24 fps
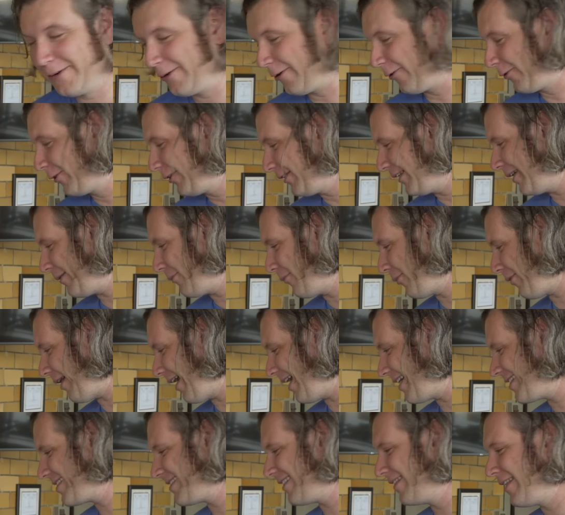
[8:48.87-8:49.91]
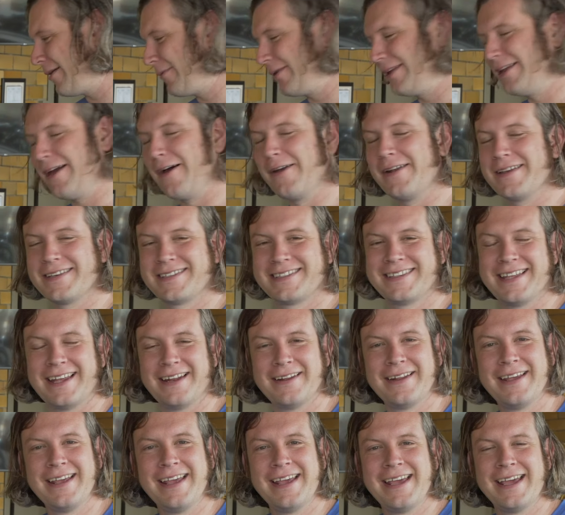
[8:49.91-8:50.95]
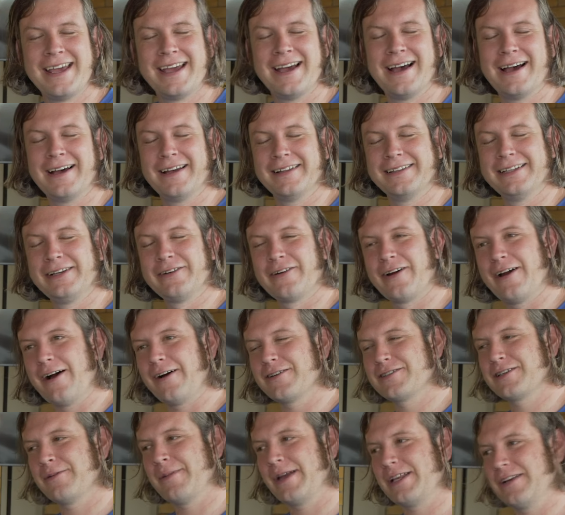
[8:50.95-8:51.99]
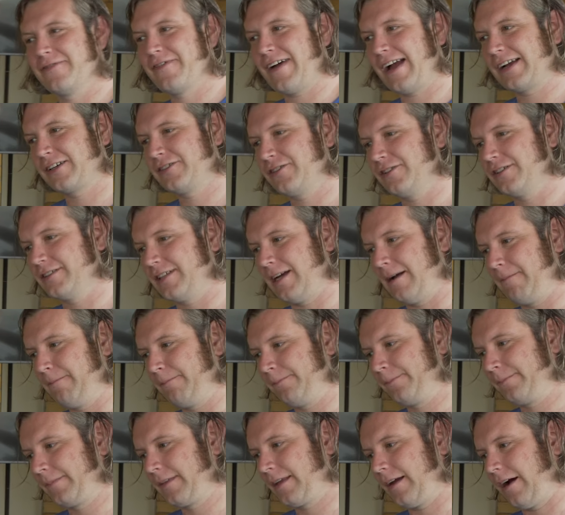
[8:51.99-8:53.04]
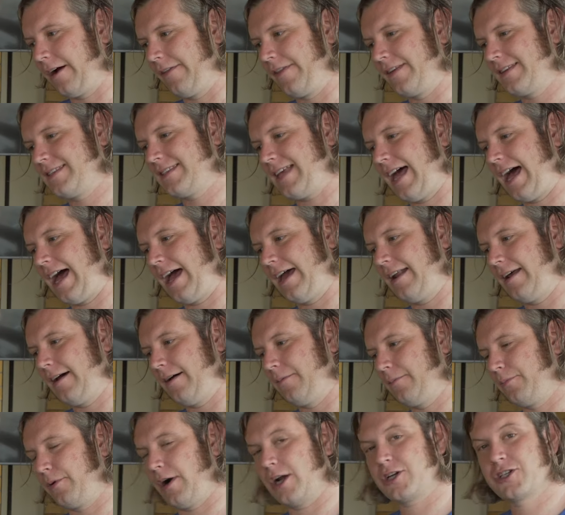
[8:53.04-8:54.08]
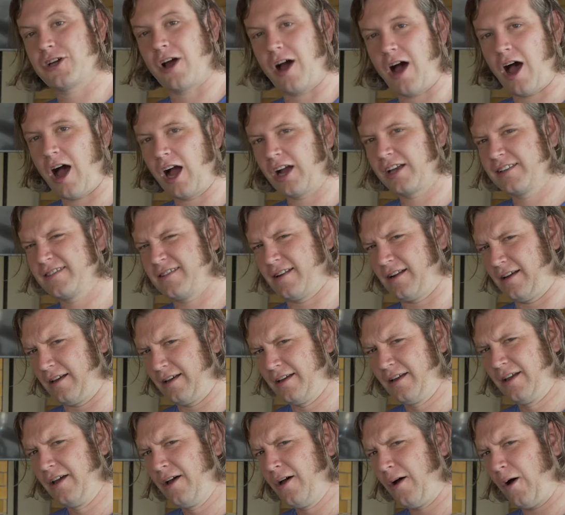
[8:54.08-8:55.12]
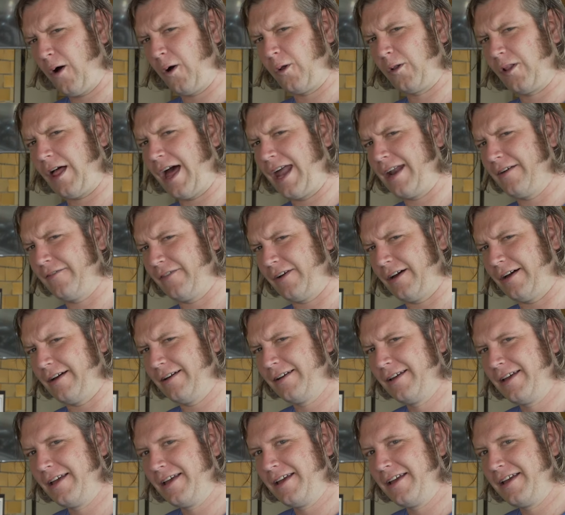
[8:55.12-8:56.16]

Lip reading: We were really impressed, and then we noticed that Leroy also manufactures on the side brush hogs and a whole line of